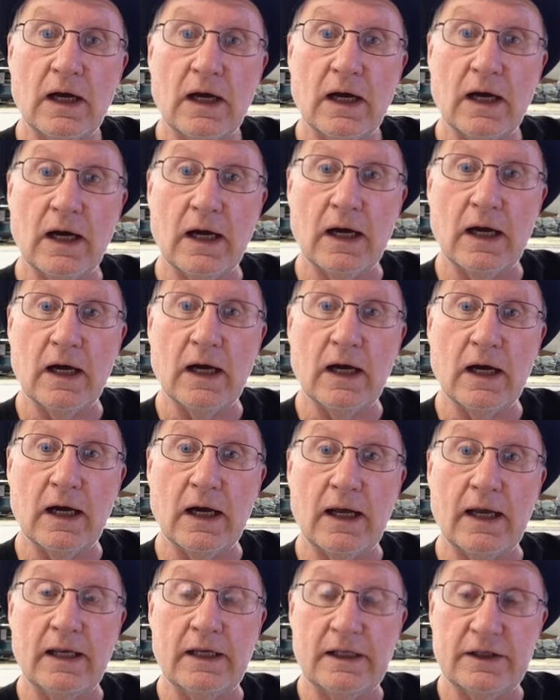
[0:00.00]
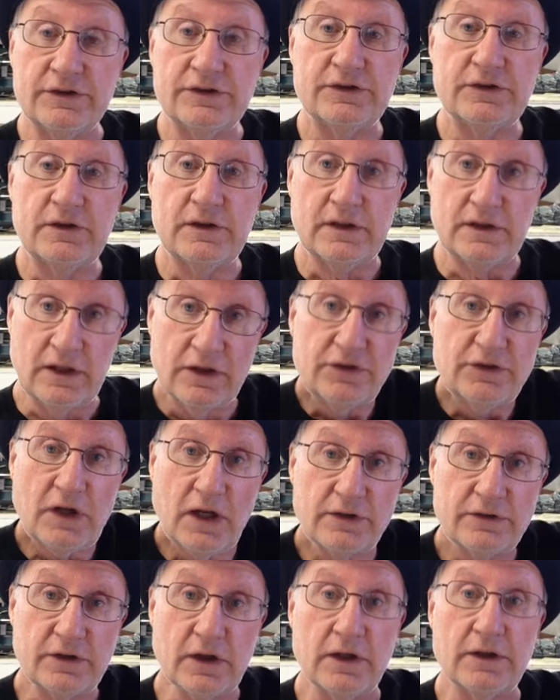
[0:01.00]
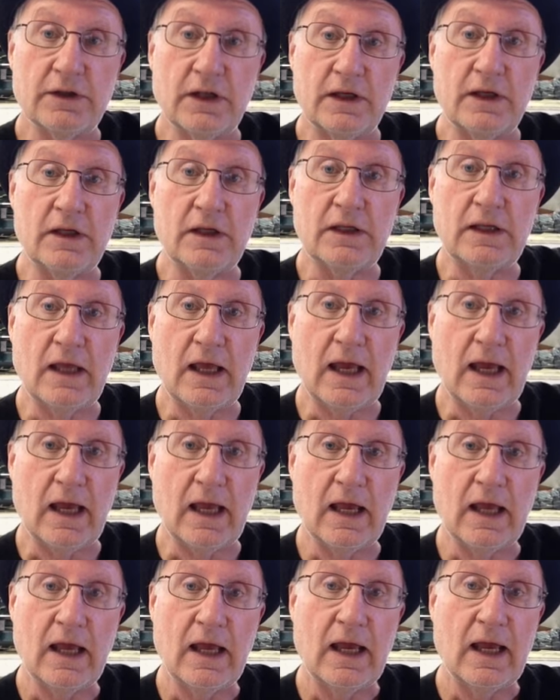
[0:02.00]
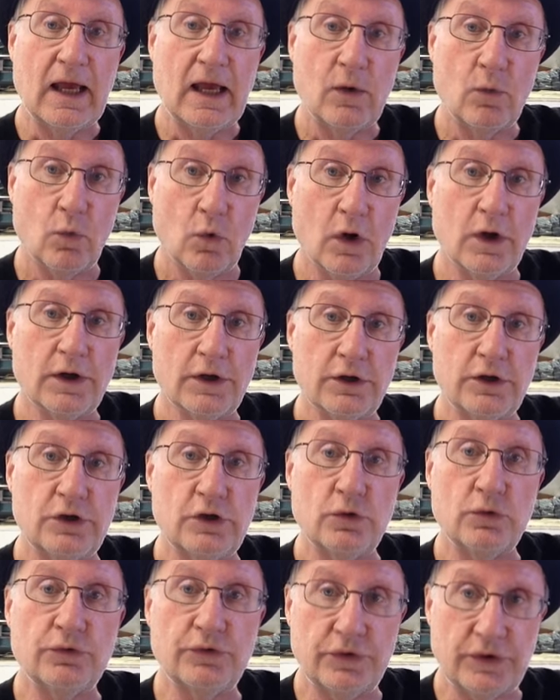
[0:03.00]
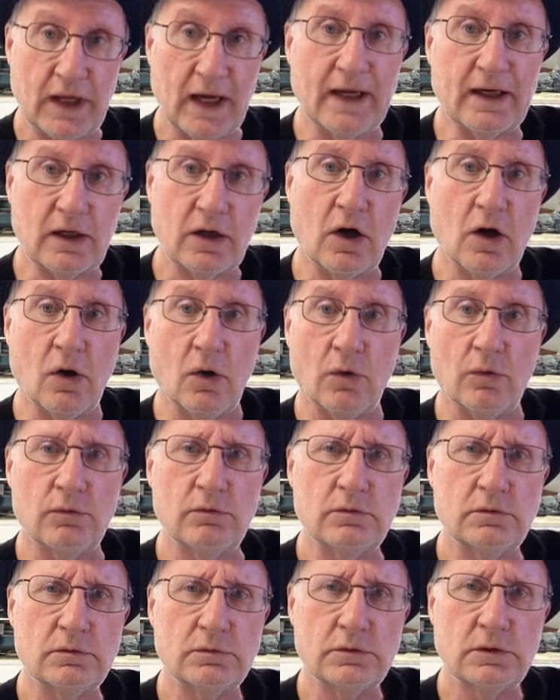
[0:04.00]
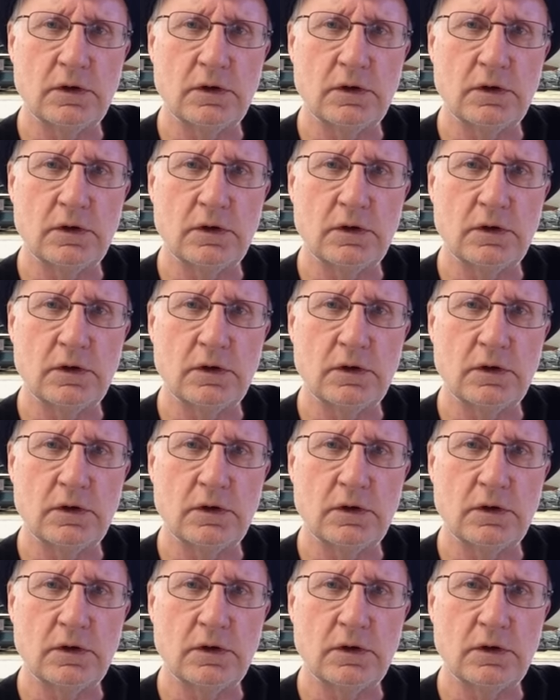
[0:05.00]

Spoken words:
And this guy said that he wanted to use that cone,